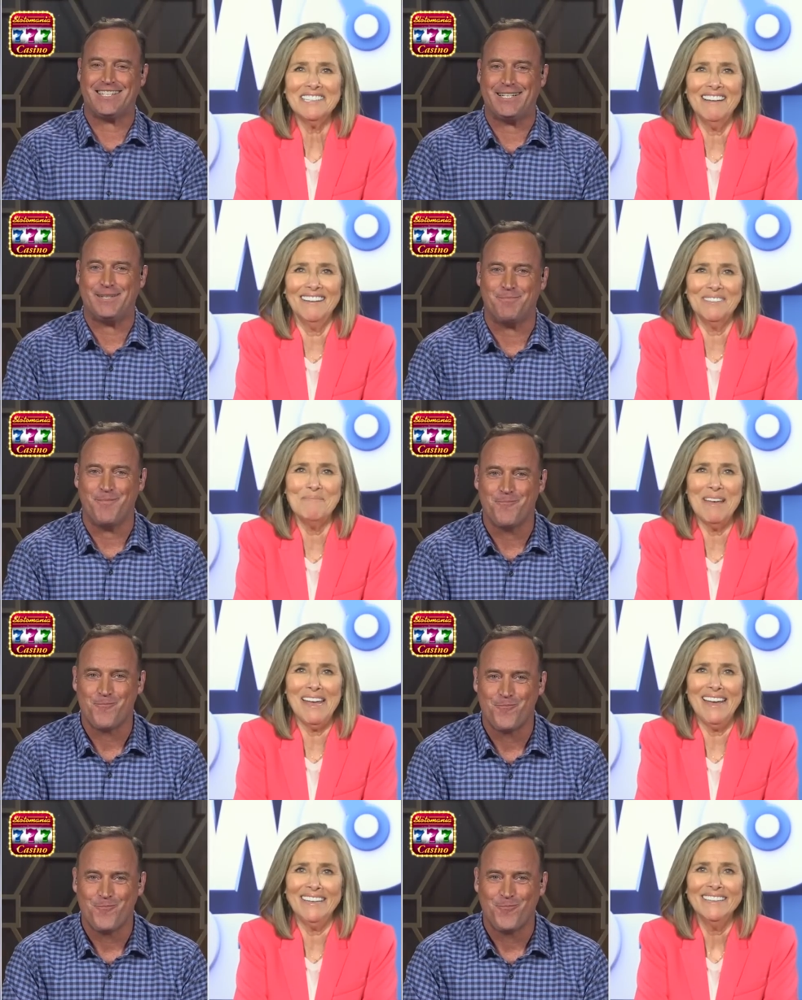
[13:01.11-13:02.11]
Speaker 1: done,
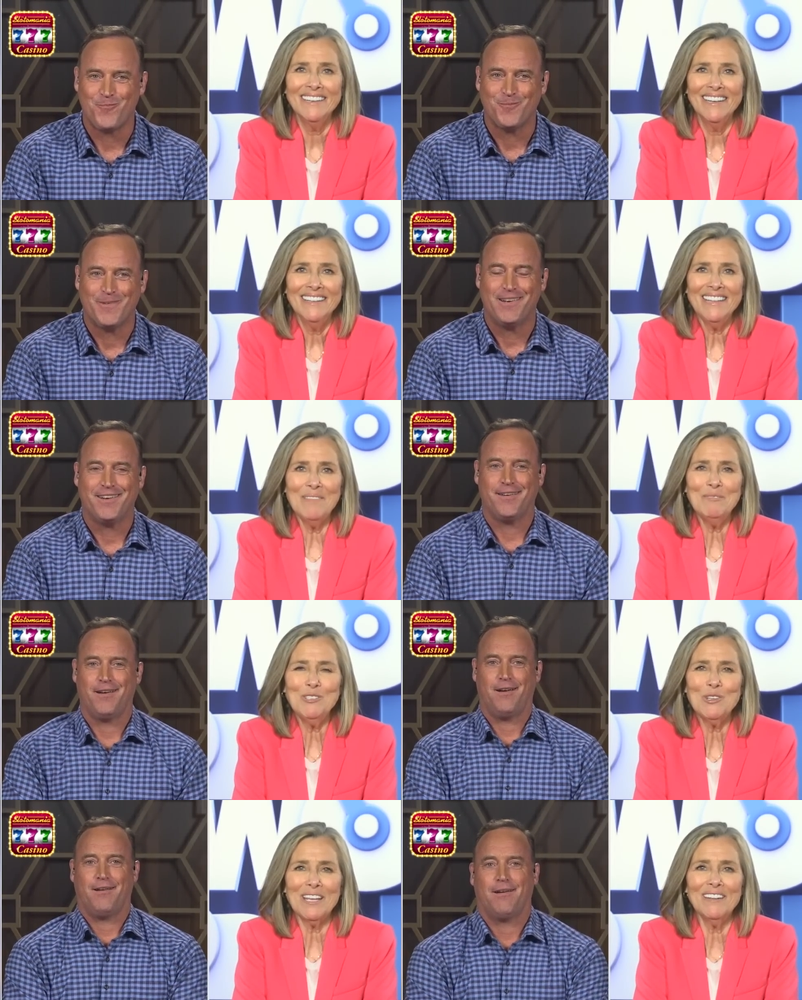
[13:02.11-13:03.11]
Matt. That
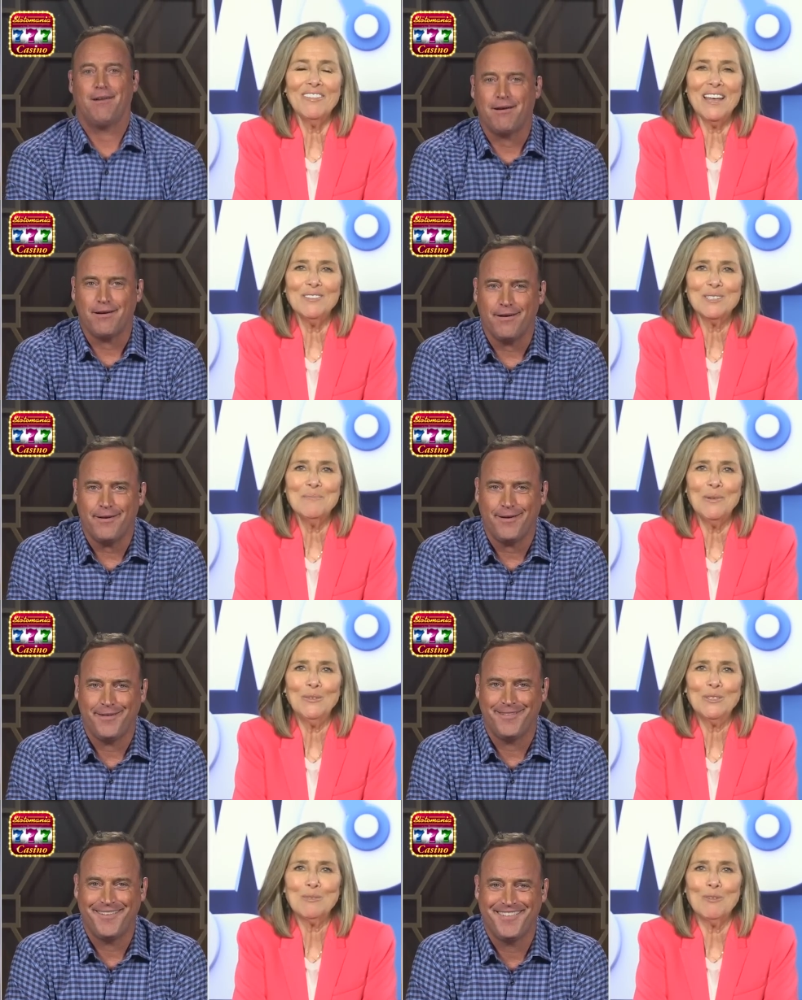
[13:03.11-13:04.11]
means you get a thousand
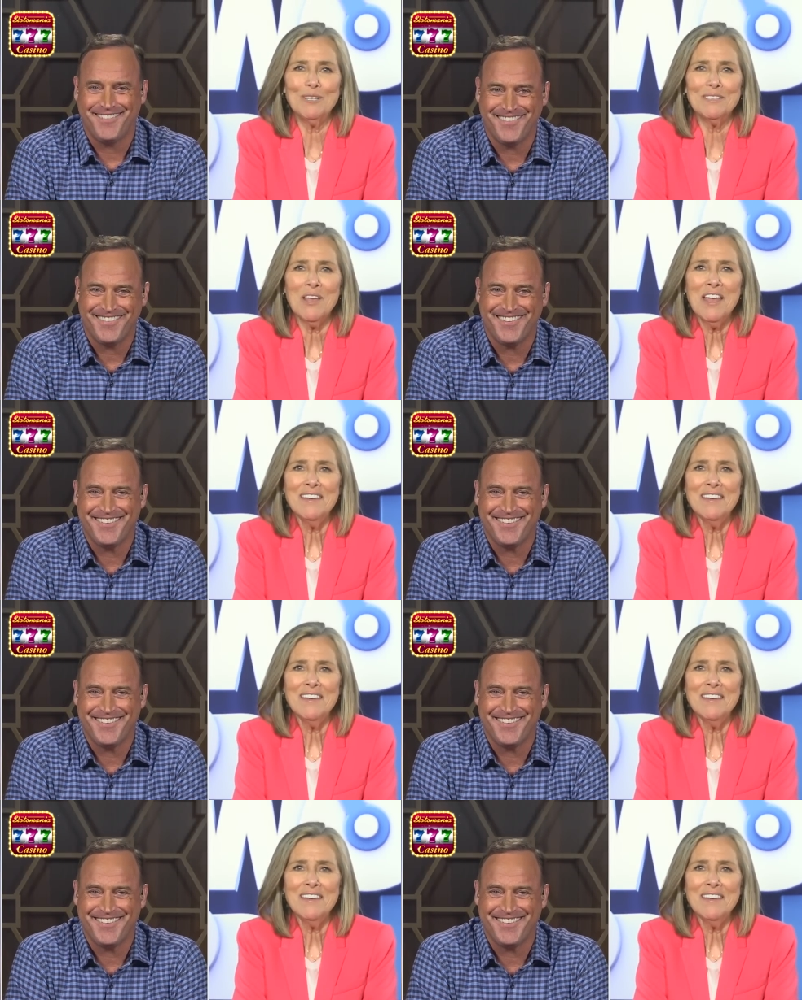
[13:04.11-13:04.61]
bonus points.